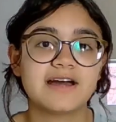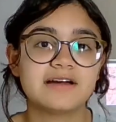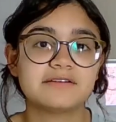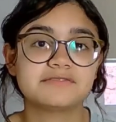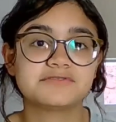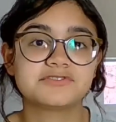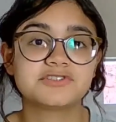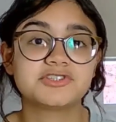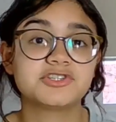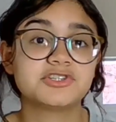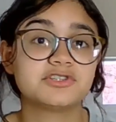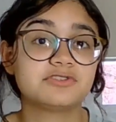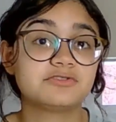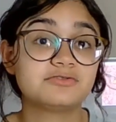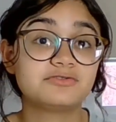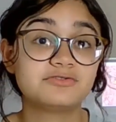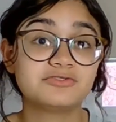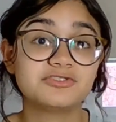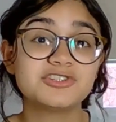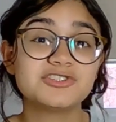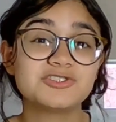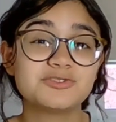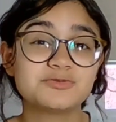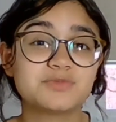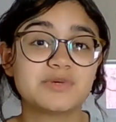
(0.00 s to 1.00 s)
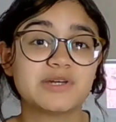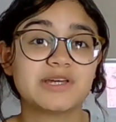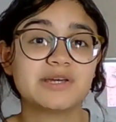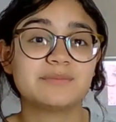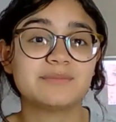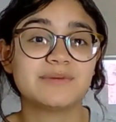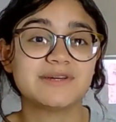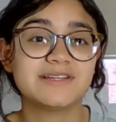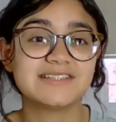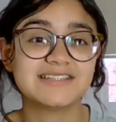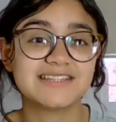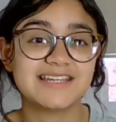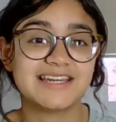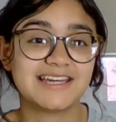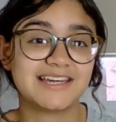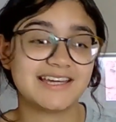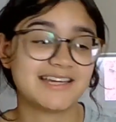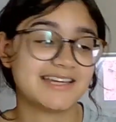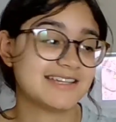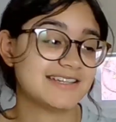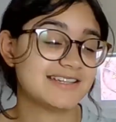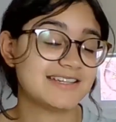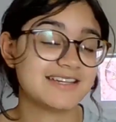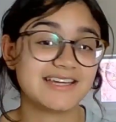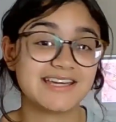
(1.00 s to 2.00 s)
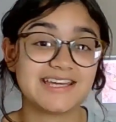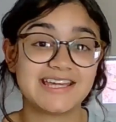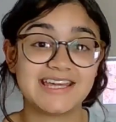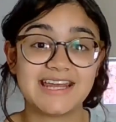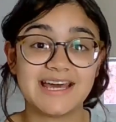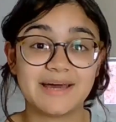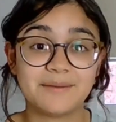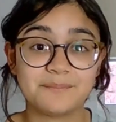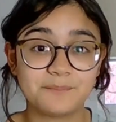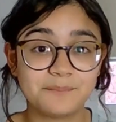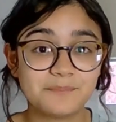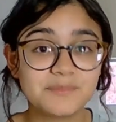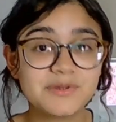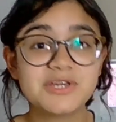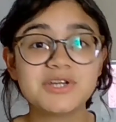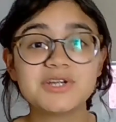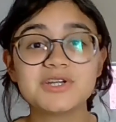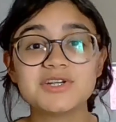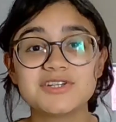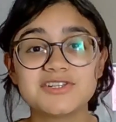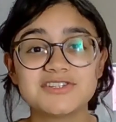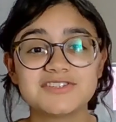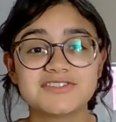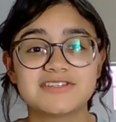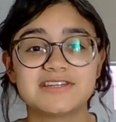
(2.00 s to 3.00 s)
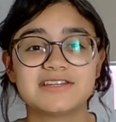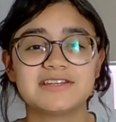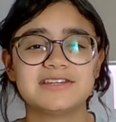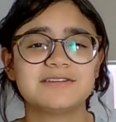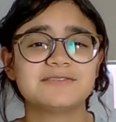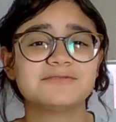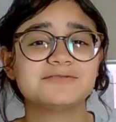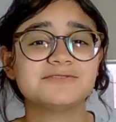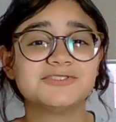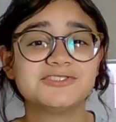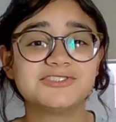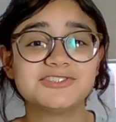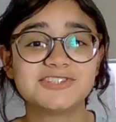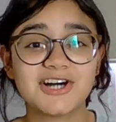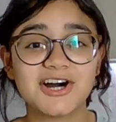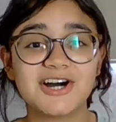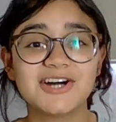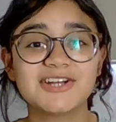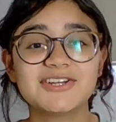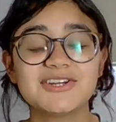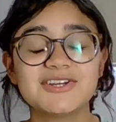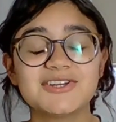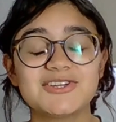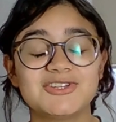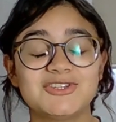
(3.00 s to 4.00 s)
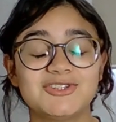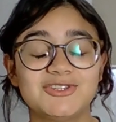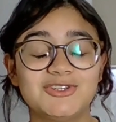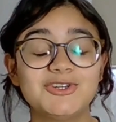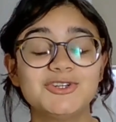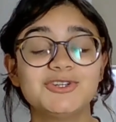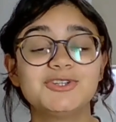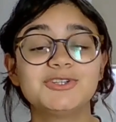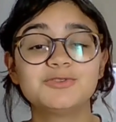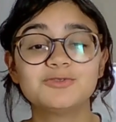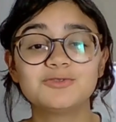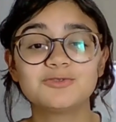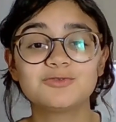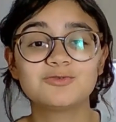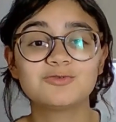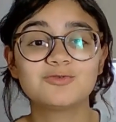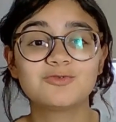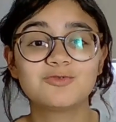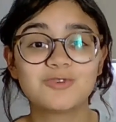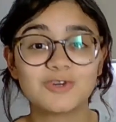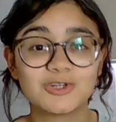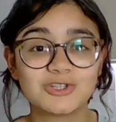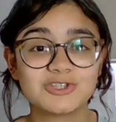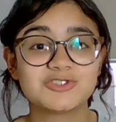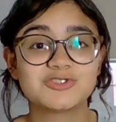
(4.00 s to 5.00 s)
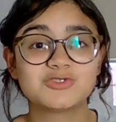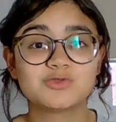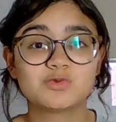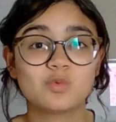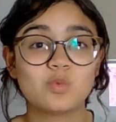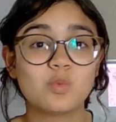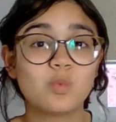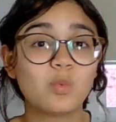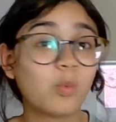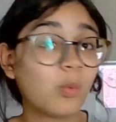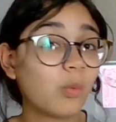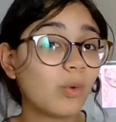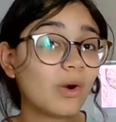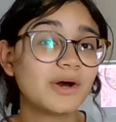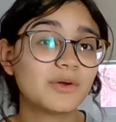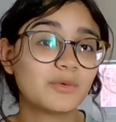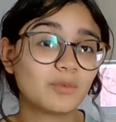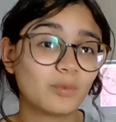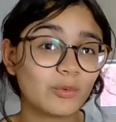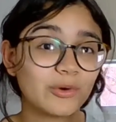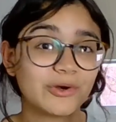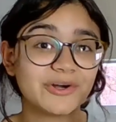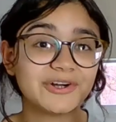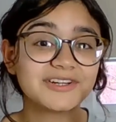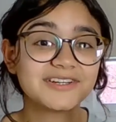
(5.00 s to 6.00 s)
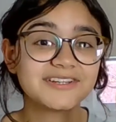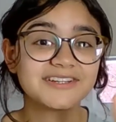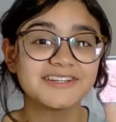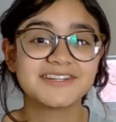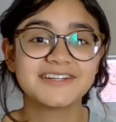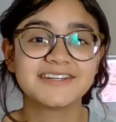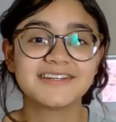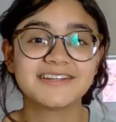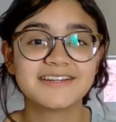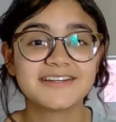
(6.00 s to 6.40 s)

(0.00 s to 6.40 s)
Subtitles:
After your first payment and it appears that you've done your first one work,